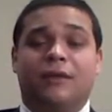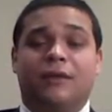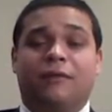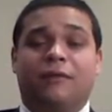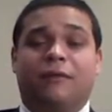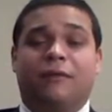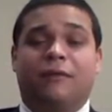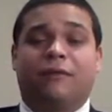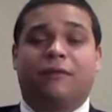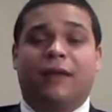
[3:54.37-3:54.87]

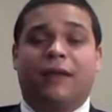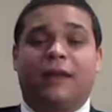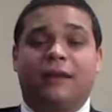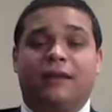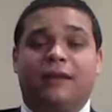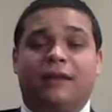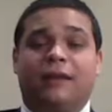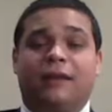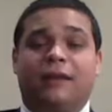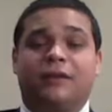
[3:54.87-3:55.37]

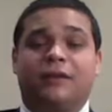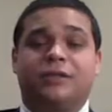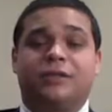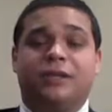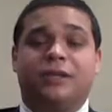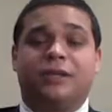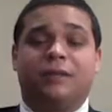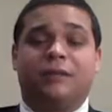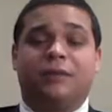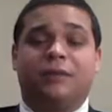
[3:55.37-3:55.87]
reflect their
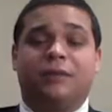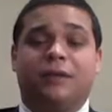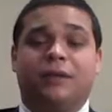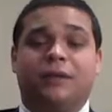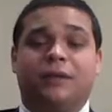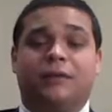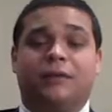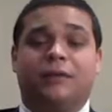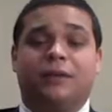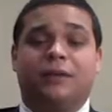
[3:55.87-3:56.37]

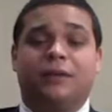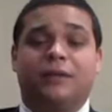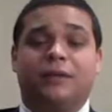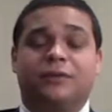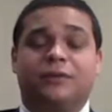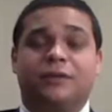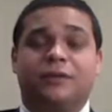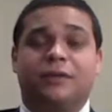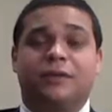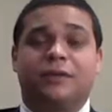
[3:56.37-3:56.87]
geopolitical
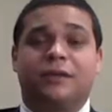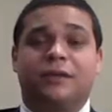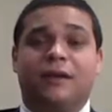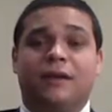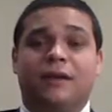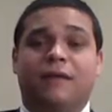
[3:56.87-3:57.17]
interests,